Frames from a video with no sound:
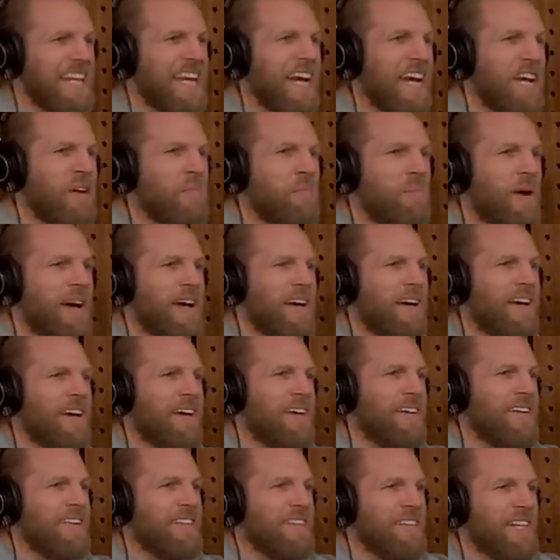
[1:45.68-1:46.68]
did it get, no, compe
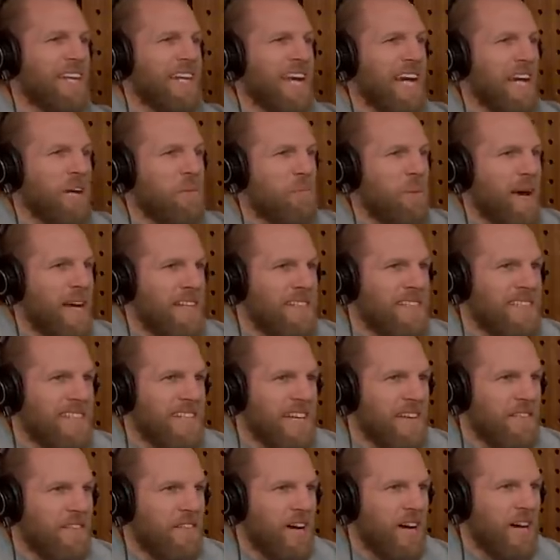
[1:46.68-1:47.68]
did it get
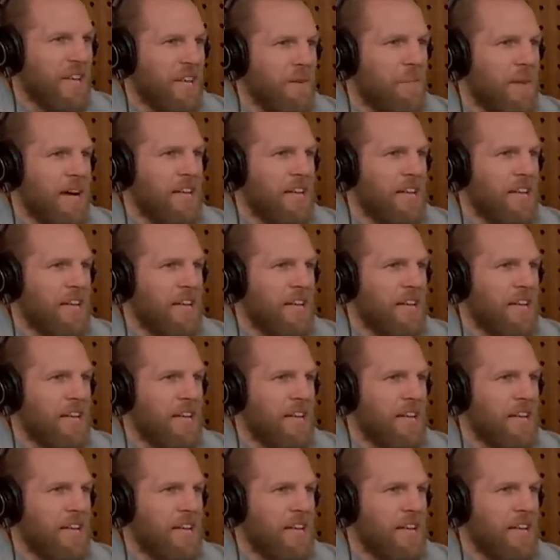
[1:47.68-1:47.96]
competitive?